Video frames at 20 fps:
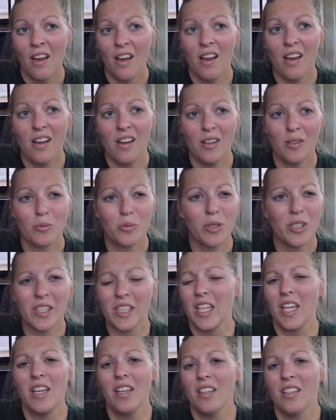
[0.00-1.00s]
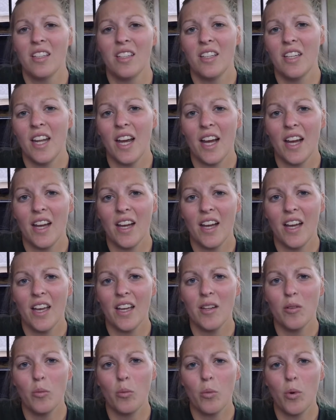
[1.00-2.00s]
really,
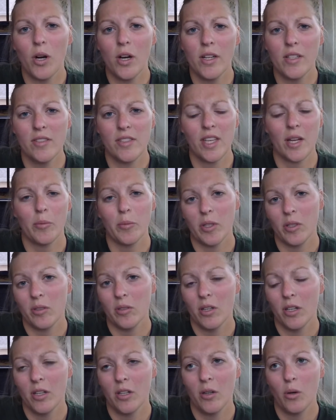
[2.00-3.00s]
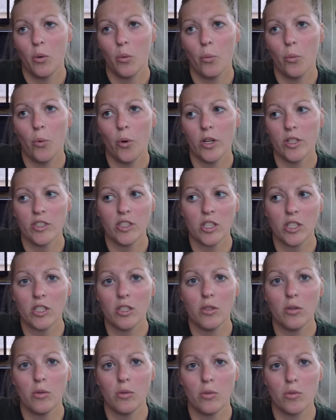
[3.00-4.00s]
not ones that we'd want to
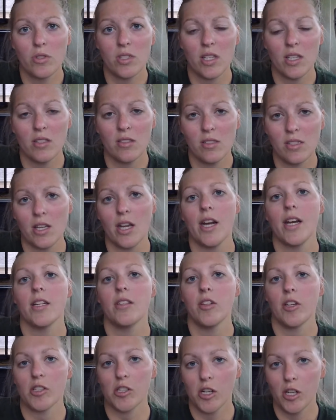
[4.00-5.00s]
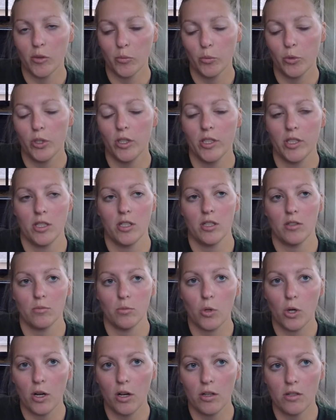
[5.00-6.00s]
use inside, like on wood and on
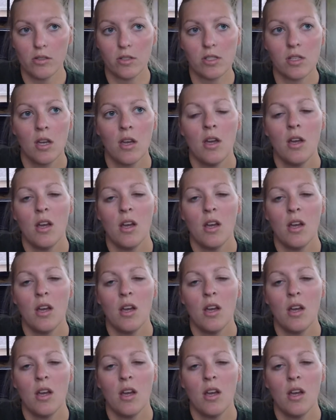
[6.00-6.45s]
walls.